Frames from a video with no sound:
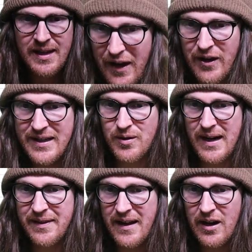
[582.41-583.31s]
There it is
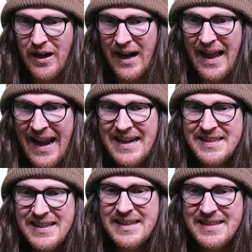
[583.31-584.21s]
right there,
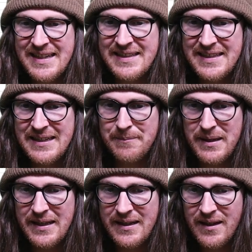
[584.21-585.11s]

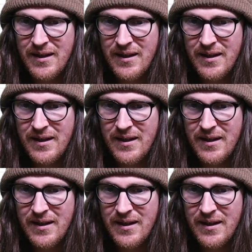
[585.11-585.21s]
.accdb.